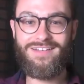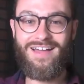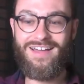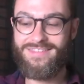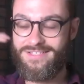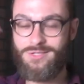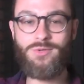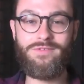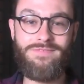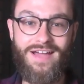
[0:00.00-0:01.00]
not this
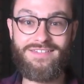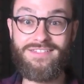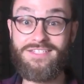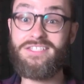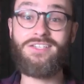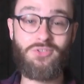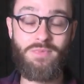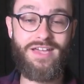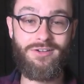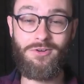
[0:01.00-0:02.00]
unified decision
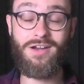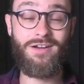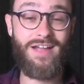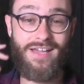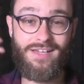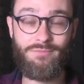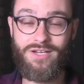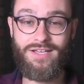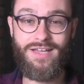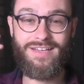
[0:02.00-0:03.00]
maker in our head,
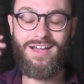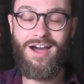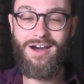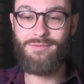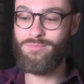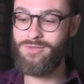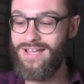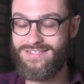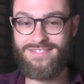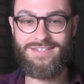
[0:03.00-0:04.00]
but a, a
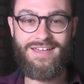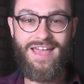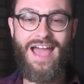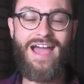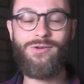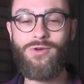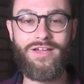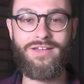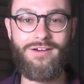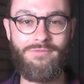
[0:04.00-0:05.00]
complex
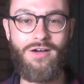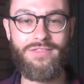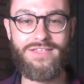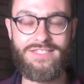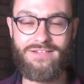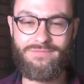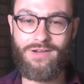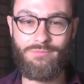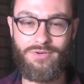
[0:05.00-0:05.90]
aggregate of all these different